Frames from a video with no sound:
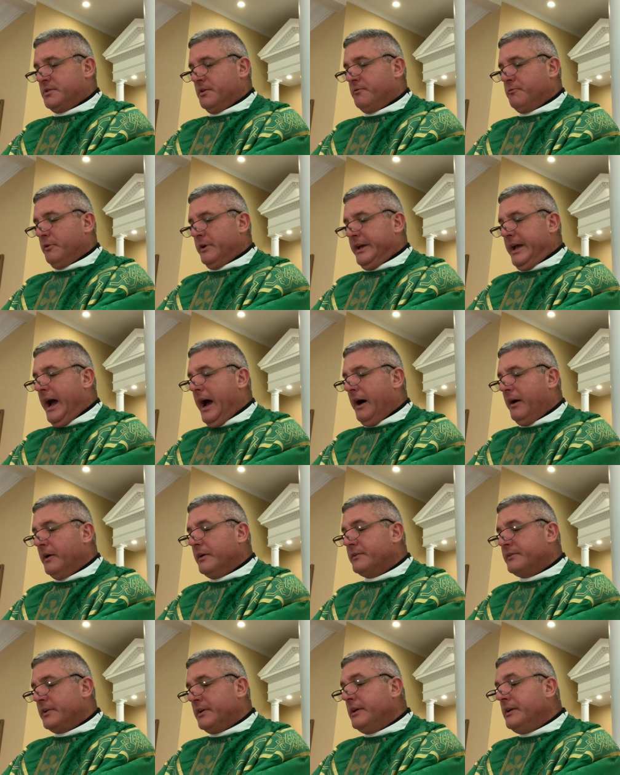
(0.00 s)
of
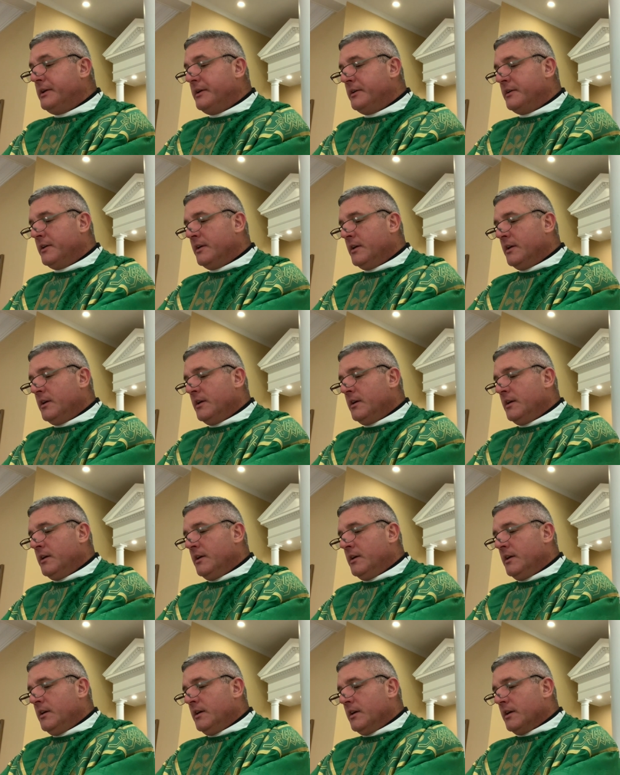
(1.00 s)
reality.
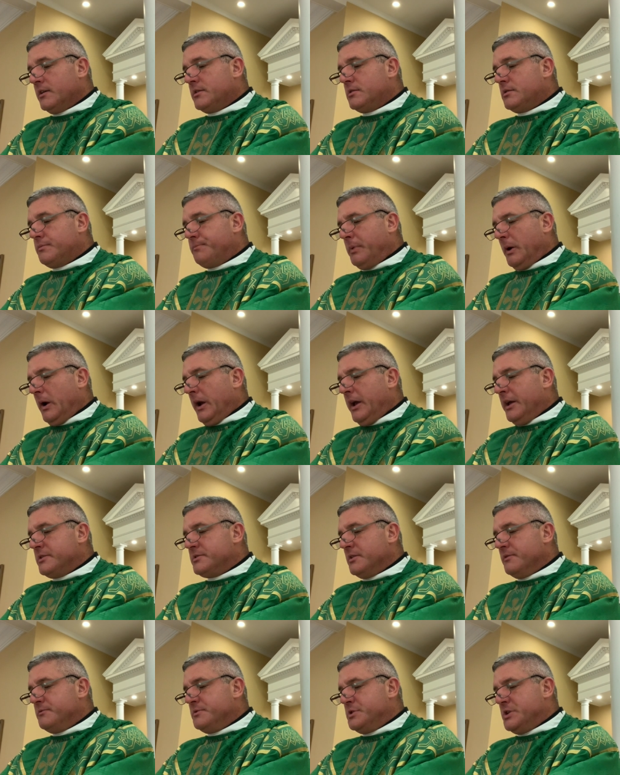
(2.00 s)

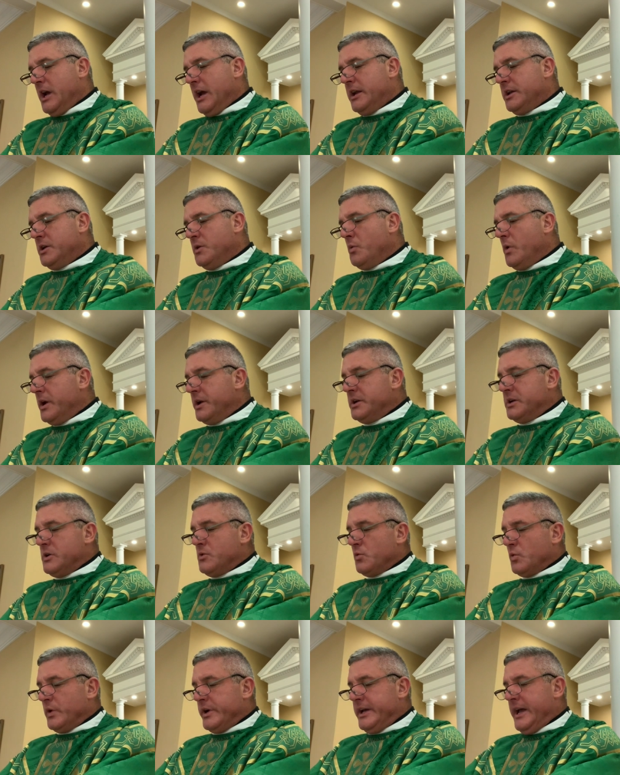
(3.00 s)
Experience of
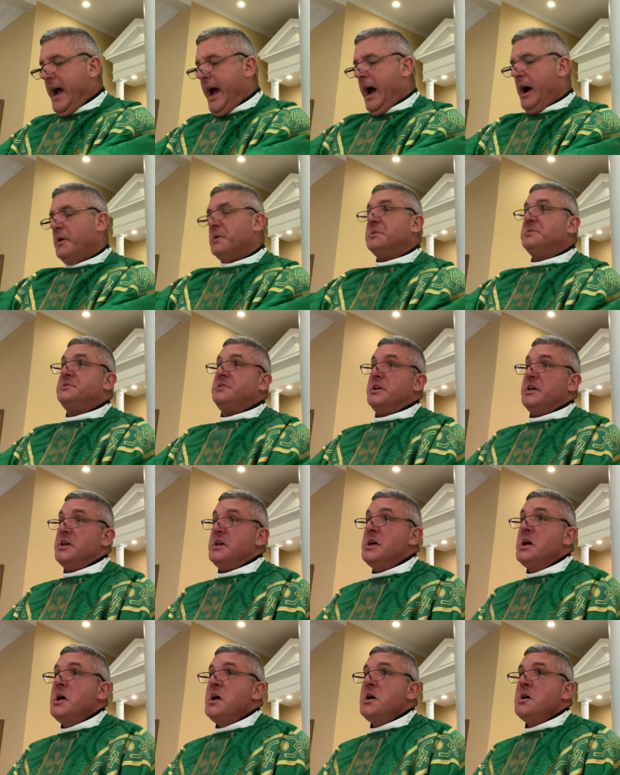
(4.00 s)
genuine
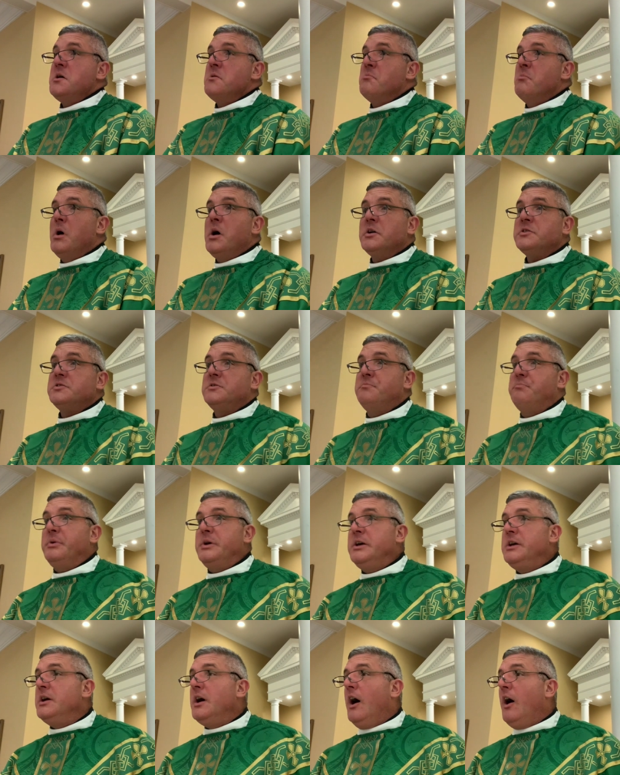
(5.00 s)
reality must
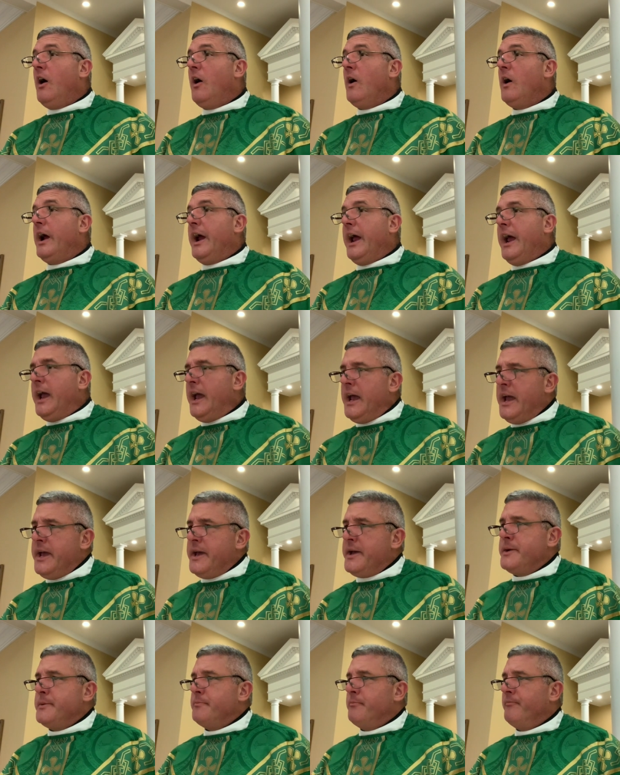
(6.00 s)
be our
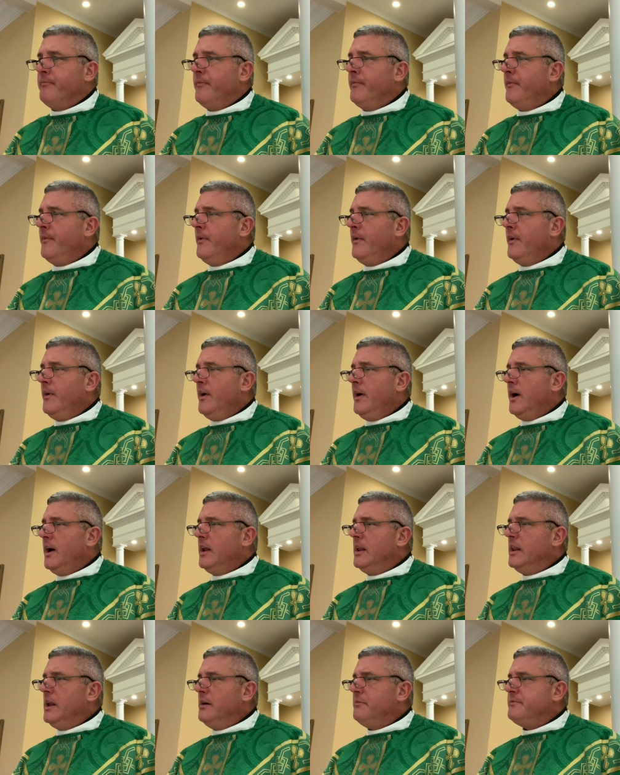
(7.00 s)
aim.
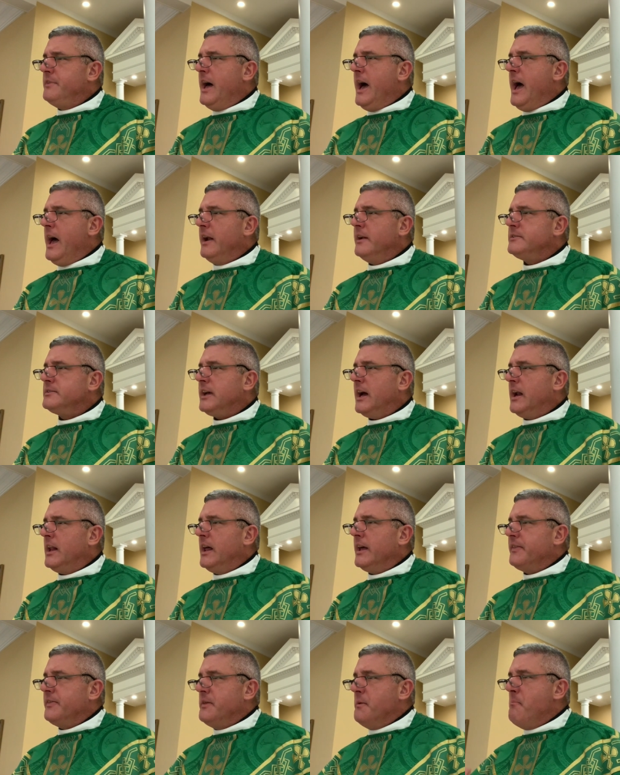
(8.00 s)
I love that. It's kind of
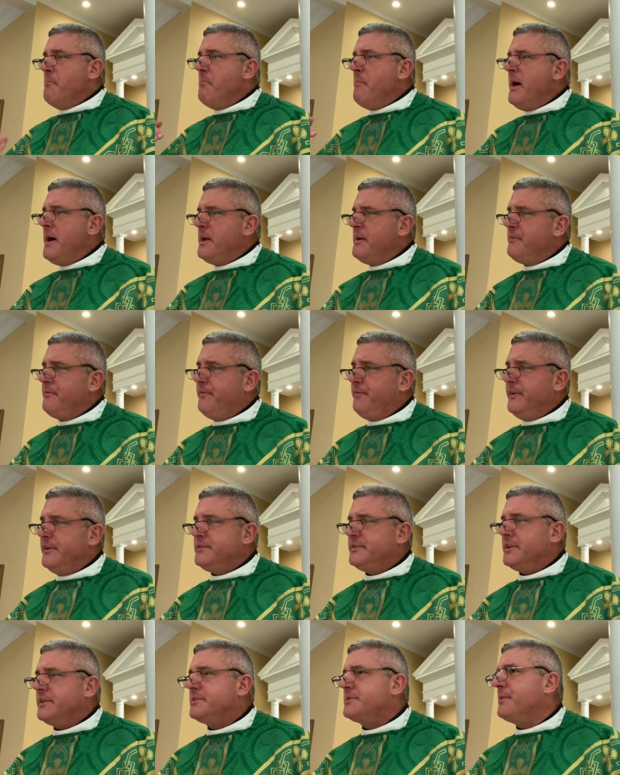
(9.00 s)
like the
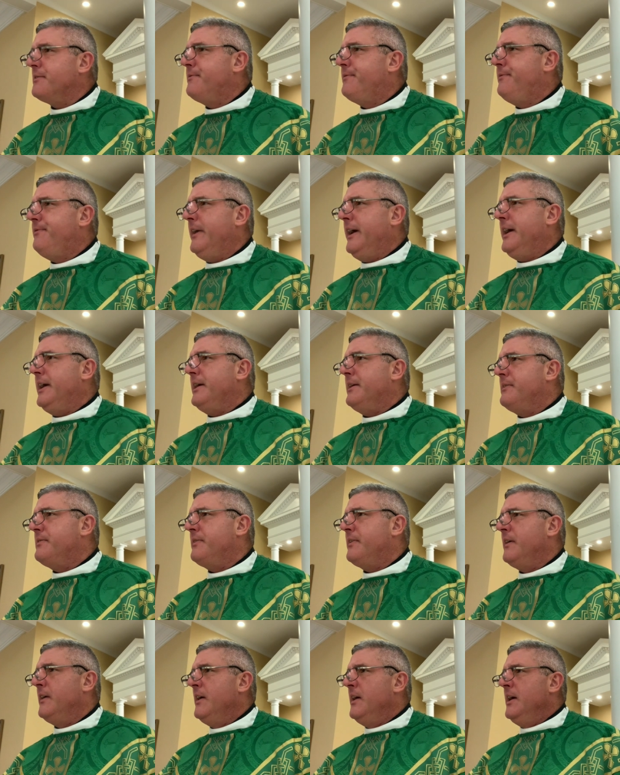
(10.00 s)
metaphysics of
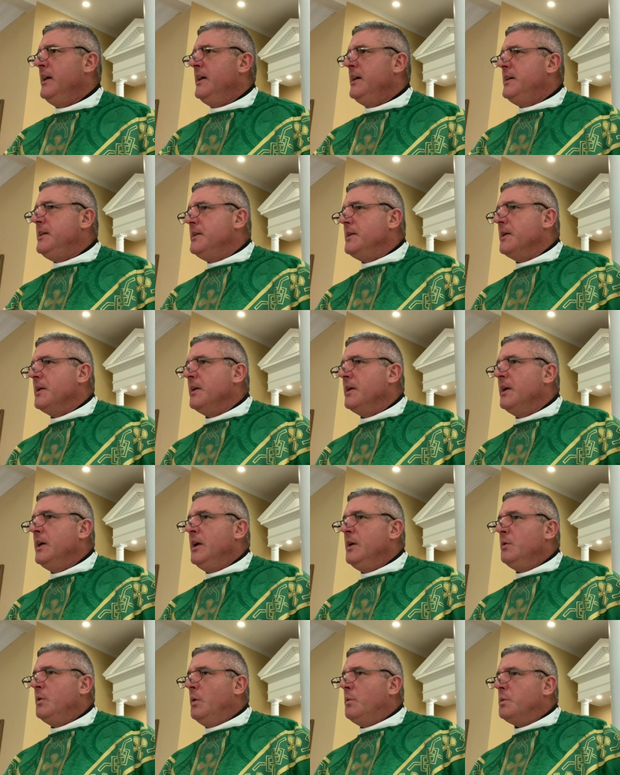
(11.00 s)
faith here,
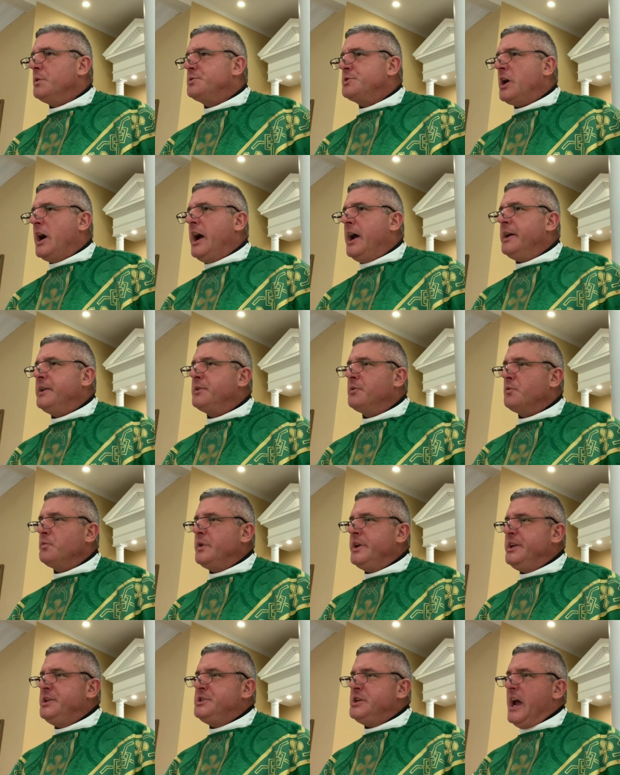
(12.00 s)
what we're trying to
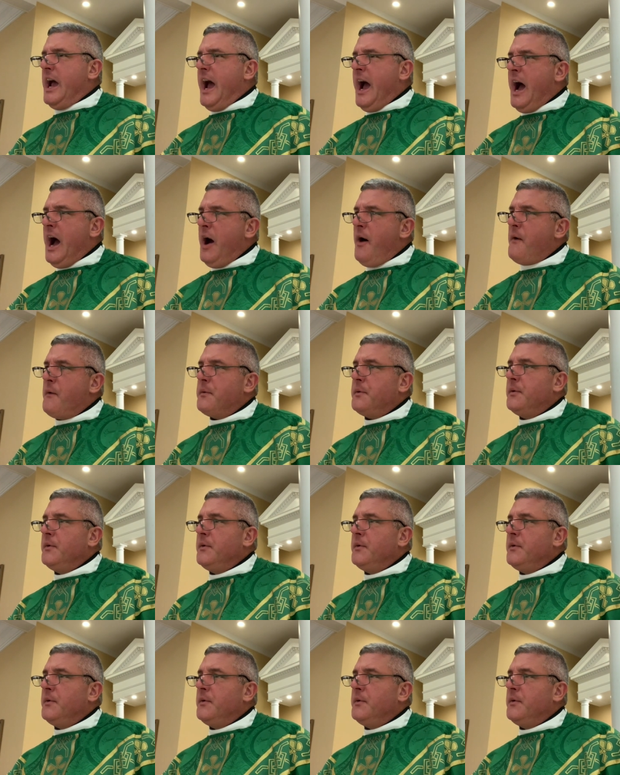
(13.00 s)
reach out